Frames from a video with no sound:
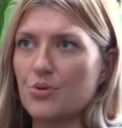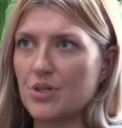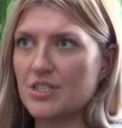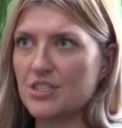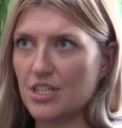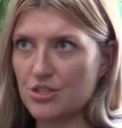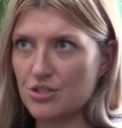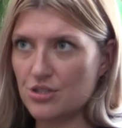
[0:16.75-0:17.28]

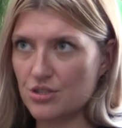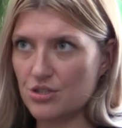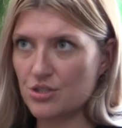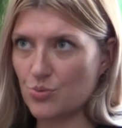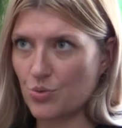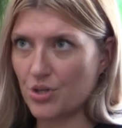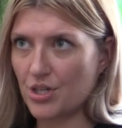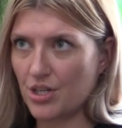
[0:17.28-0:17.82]

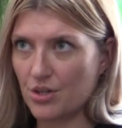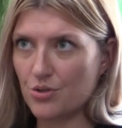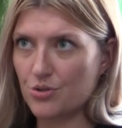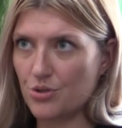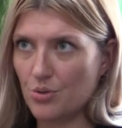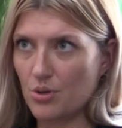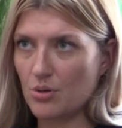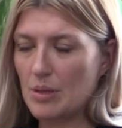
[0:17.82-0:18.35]
organizations working
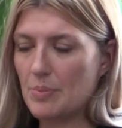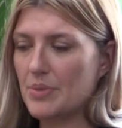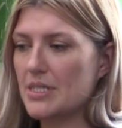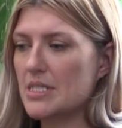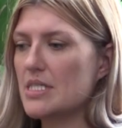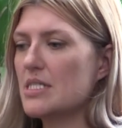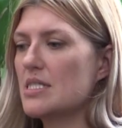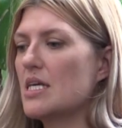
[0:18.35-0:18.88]
on nuclear
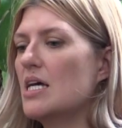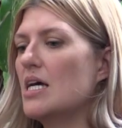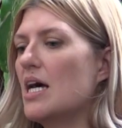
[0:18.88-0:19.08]
weapons,